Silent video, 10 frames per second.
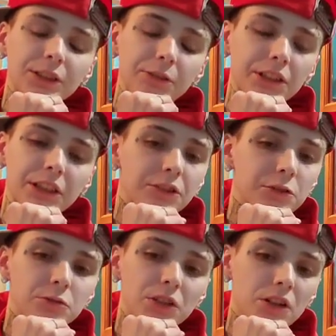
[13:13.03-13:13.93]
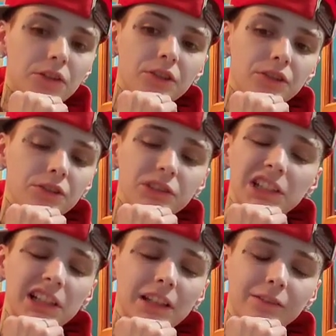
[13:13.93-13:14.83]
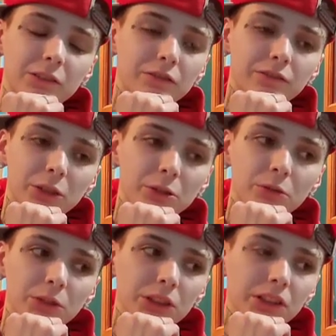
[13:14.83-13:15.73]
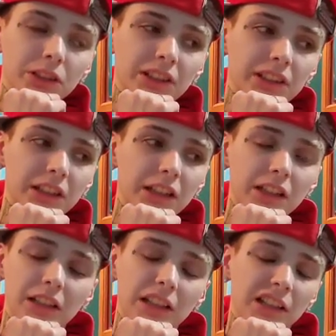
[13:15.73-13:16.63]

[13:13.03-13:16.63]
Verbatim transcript: you can't do nothing you can't have no phone nothing like that